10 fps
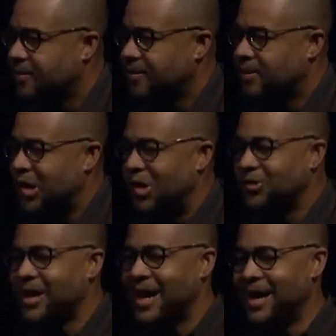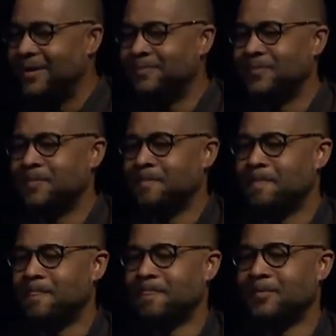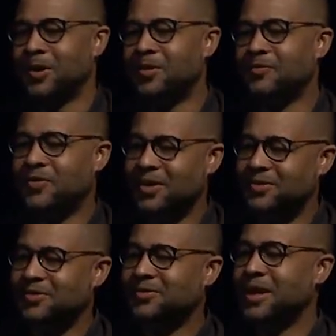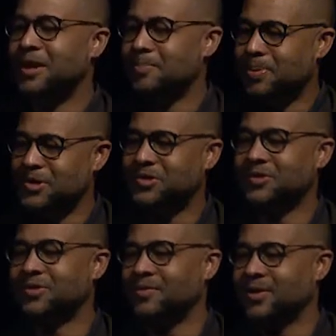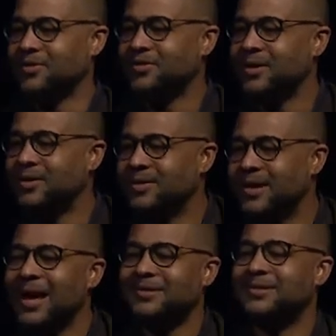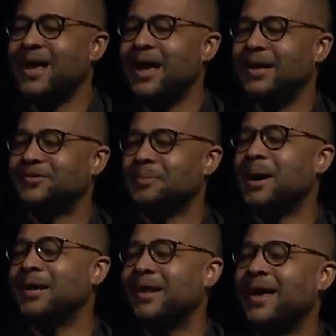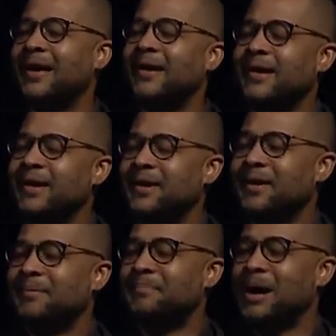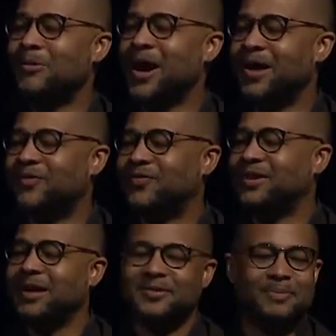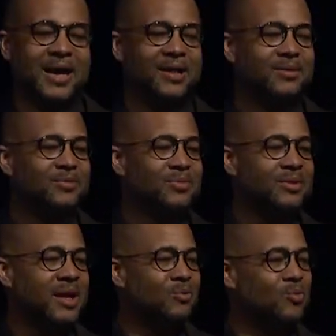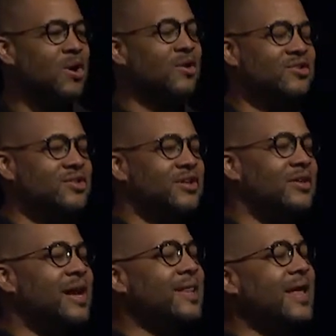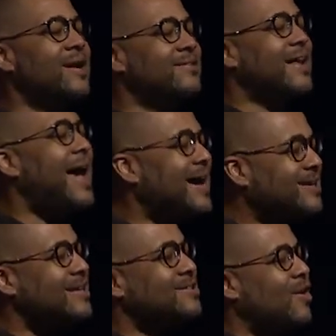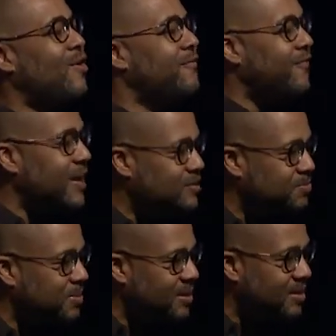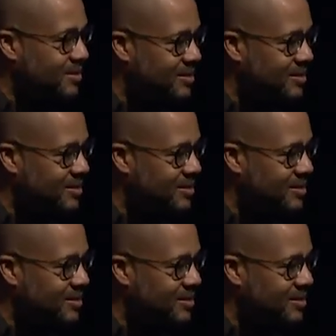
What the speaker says: The whole time, one of their friends is taking pictures of us. And the next day, it's a Monday, my wife texts me at work. She says, honey, they done tagged us on Facebook.